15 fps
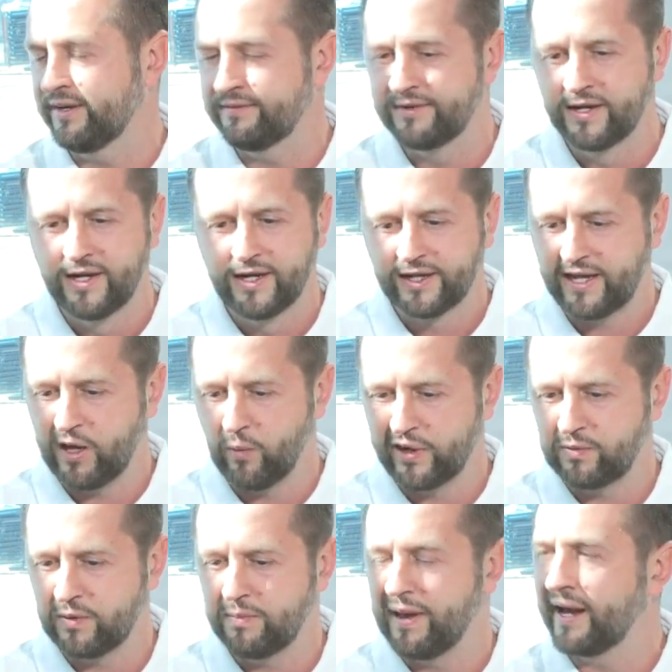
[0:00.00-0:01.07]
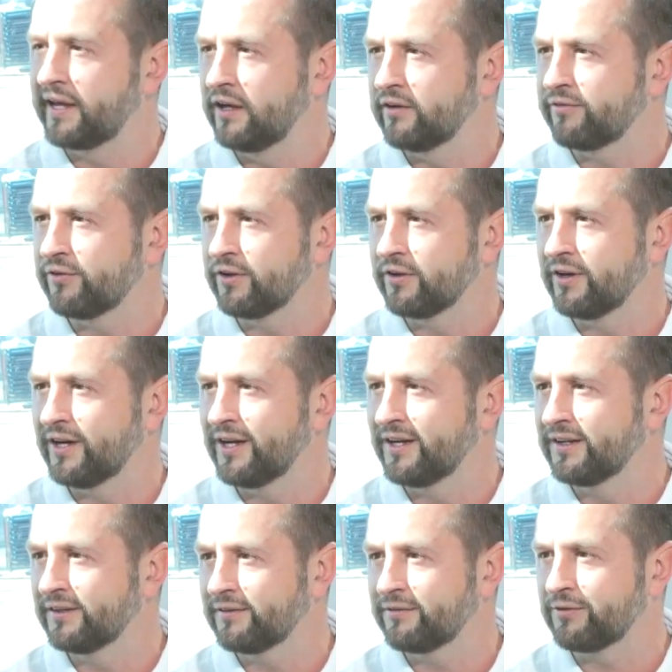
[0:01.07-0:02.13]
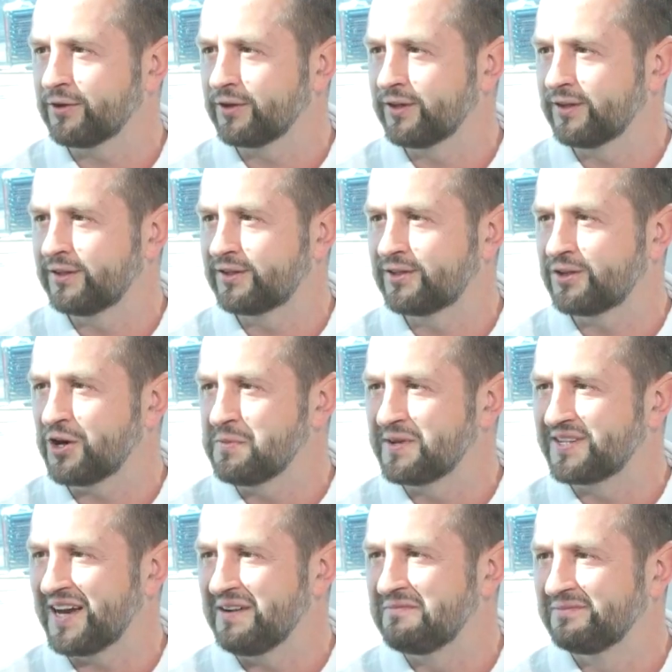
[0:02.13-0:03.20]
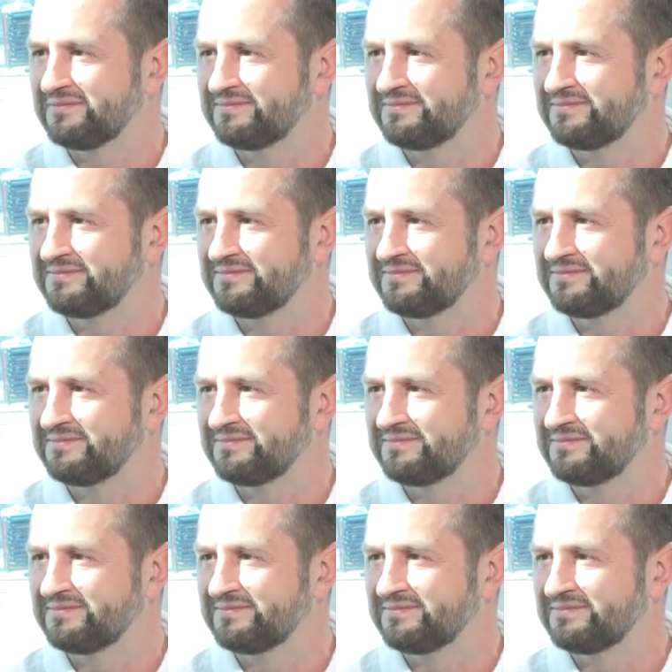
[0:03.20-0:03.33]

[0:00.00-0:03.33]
and can't wait to be back here for the tournament time.